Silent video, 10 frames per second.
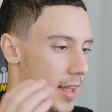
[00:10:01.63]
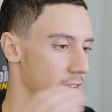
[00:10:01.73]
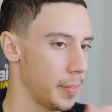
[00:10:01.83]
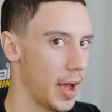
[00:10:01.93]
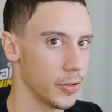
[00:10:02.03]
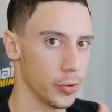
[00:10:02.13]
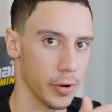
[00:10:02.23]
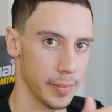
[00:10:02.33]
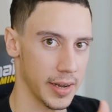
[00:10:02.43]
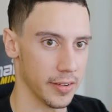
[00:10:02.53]
it's about
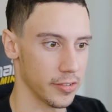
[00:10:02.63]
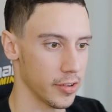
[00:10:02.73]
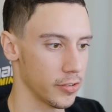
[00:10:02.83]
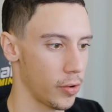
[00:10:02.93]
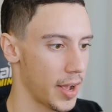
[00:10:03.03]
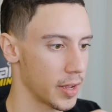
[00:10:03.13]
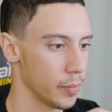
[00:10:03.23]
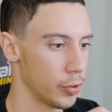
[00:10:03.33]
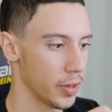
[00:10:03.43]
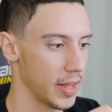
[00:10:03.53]
200 meters. So I
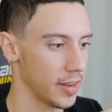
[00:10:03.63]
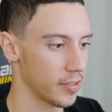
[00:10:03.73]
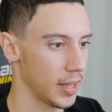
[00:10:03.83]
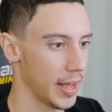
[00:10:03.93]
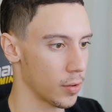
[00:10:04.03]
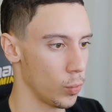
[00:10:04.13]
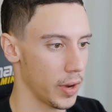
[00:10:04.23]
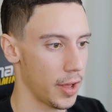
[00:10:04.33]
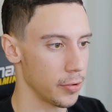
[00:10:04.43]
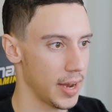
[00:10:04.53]
can put things at like
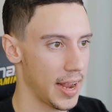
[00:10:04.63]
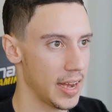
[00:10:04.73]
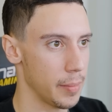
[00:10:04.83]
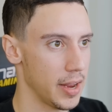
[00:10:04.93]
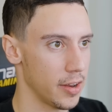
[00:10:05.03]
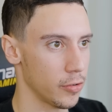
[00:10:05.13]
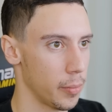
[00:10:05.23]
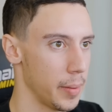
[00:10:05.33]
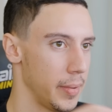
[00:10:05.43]
180 meters on my